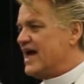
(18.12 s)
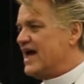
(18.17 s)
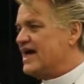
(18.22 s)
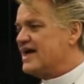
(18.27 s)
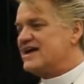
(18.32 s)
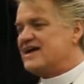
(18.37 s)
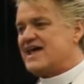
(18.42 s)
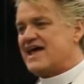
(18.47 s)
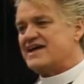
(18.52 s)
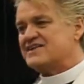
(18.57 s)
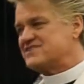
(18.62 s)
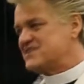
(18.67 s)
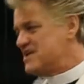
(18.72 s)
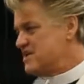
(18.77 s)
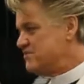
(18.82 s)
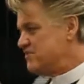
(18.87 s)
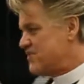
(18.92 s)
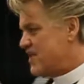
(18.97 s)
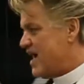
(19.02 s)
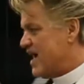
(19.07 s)
and it has an
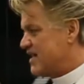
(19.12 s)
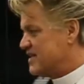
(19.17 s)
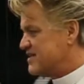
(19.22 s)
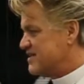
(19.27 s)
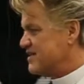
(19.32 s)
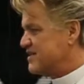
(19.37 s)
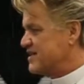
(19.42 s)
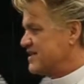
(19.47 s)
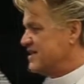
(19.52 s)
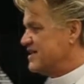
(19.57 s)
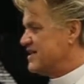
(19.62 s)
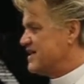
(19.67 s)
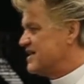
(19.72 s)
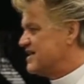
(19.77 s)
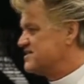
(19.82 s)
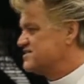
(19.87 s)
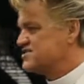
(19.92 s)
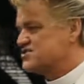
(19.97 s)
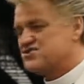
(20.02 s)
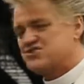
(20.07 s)
impact.
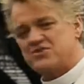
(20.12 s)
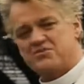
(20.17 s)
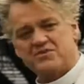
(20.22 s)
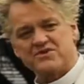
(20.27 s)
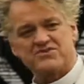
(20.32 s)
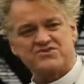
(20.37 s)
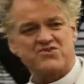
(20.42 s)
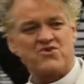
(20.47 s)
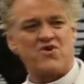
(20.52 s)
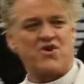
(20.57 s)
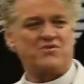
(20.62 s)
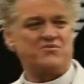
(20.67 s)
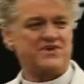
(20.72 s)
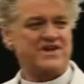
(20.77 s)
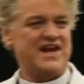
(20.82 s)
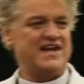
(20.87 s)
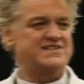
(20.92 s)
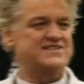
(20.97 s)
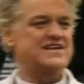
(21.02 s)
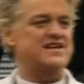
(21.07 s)
It's a superstorm.
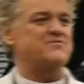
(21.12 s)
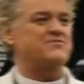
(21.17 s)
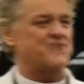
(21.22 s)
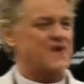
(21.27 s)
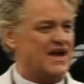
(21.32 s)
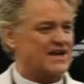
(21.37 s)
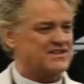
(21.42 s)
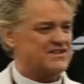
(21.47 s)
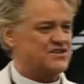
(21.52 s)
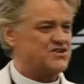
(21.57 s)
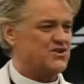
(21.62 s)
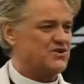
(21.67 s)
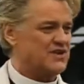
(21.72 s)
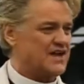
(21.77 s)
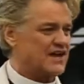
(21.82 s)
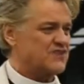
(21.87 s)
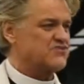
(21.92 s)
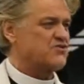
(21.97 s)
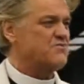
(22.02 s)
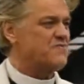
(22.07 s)
It has an impact in your
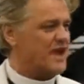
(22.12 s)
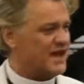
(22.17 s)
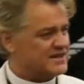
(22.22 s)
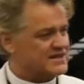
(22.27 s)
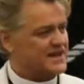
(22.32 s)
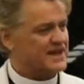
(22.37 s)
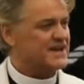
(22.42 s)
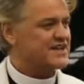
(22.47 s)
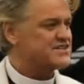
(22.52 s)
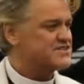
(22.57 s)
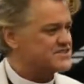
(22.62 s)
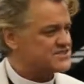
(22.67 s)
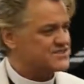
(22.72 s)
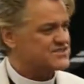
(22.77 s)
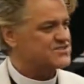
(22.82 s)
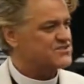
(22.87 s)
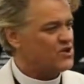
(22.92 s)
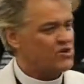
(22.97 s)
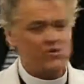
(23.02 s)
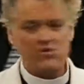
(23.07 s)
electromagnetic
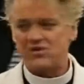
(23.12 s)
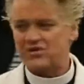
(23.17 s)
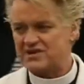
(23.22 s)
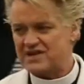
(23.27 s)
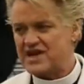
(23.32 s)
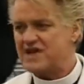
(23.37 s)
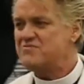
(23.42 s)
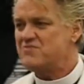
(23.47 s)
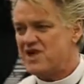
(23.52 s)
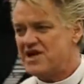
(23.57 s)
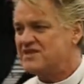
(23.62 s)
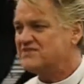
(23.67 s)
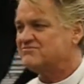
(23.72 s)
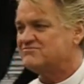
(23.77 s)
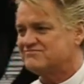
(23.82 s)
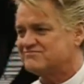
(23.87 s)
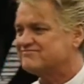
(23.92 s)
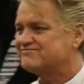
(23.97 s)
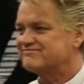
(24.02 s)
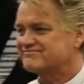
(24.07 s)
soul. Amen?
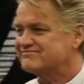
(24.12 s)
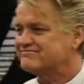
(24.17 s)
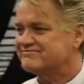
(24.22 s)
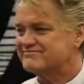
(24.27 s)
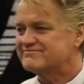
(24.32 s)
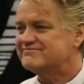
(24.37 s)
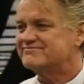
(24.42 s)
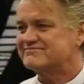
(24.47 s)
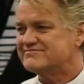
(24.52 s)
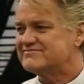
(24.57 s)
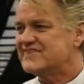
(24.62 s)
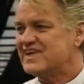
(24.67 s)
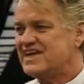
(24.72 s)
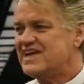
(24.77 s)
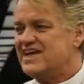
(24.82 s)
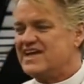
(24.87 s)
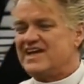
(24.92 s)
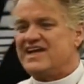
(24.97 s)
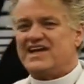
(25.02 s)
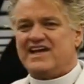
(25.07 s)

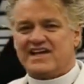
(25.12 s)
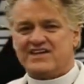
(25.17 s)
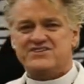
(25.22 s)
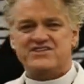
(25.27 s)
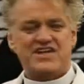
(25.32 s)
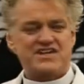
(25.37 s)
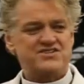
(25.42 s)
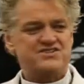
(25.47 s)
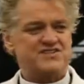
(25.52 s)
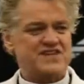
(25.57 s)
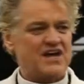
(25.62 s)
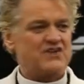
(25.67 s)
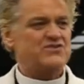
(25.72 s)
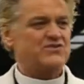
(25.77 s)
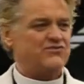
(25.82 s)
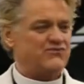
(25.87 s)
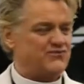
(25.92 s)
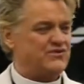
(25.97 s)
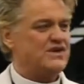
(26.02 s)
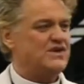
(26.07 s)
Amen. It changes how
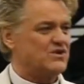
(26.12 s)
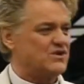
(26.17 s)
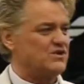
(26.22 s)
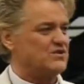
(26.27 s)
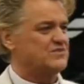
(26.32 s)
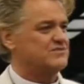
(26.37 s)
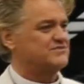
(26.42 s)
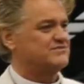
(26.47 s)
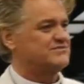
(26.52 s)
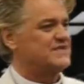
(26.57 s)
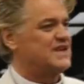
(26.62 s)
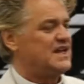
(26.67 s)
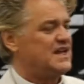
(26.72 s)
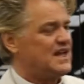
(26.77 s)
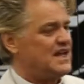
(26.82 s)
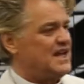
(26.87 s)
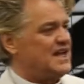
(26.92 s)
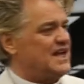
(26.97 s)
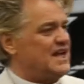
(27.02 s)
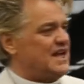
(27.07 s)
you feel.
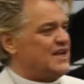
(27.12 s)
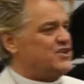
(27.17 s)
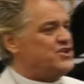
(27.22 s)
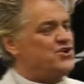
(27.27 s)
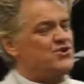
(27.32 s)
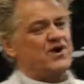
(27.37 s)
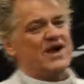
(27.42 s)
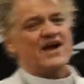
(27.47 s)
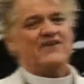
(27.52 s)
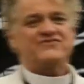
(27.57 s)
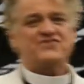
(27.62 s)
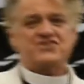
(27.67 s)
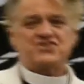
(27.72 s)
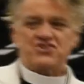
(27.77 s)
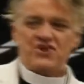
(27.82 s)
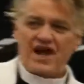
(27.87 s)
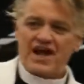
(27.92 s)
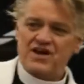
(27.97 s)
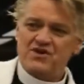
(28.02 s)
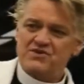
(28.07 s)
You have to
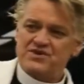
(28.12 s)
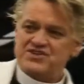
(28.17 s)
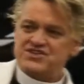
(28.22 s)
try to